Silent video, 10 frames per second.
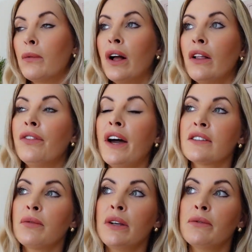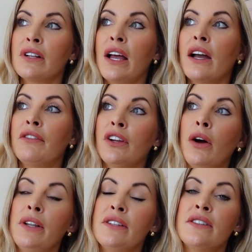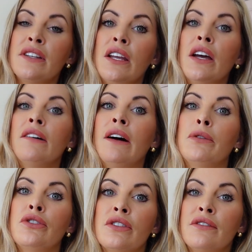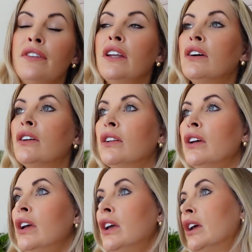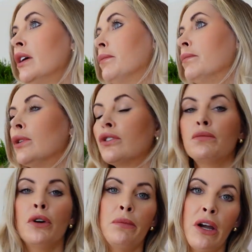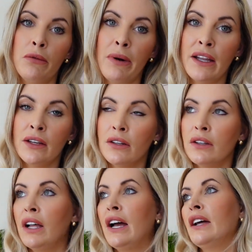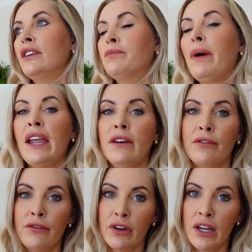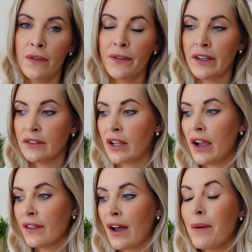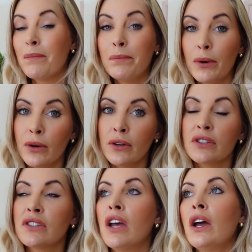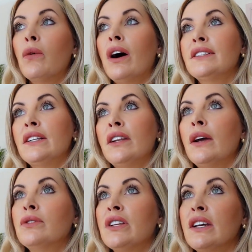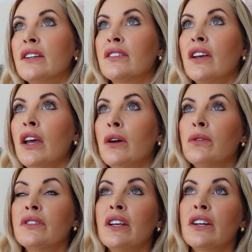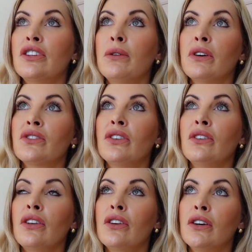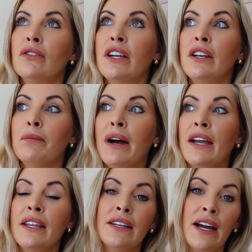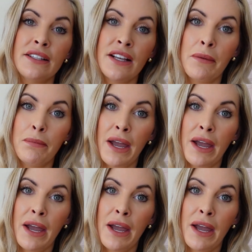Well, that's what it was like after going to see her. I would just feel much more mobile and pain-free and things like that. But what I did notice was that she wasn't curing my nighttime